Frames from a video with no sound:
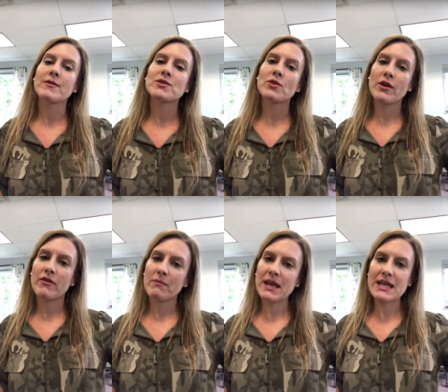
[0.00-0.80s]
solar
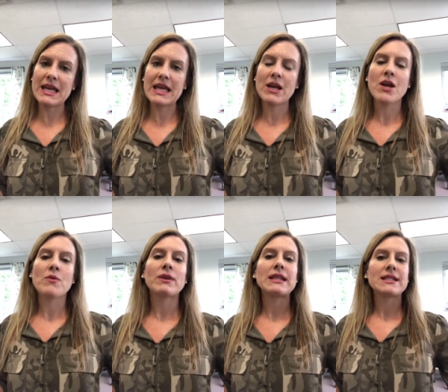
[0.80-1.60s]
oven baking
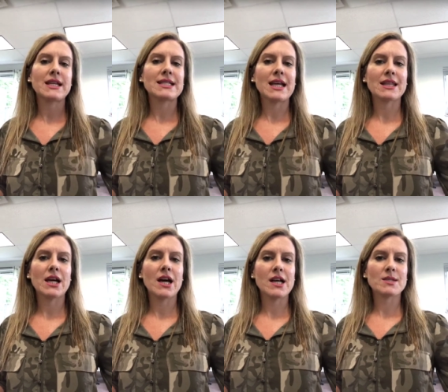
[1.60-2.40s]
when the sun is at the
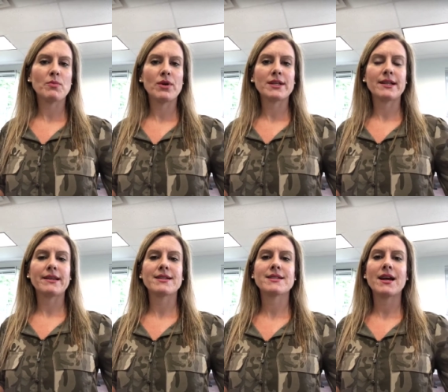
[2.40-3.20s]
highest point
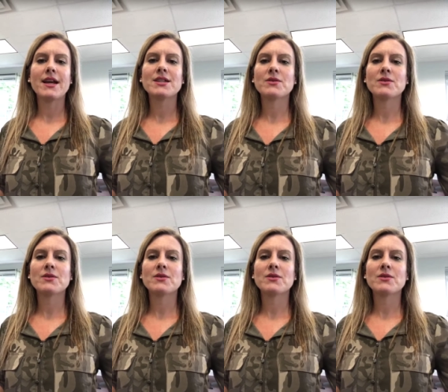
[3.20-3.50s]
in the sky,